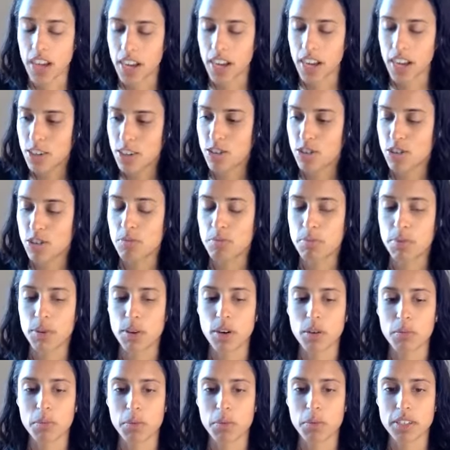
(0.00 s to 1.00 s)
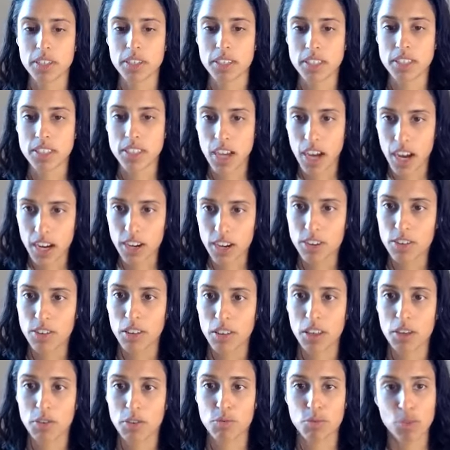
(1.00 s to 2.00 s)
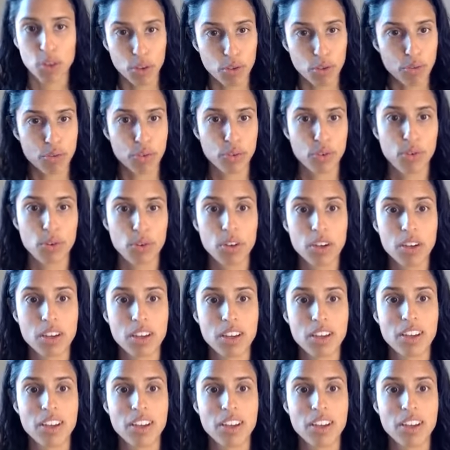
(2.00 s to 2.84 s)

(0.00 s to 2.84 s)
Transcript: diet should be almost entirely real food,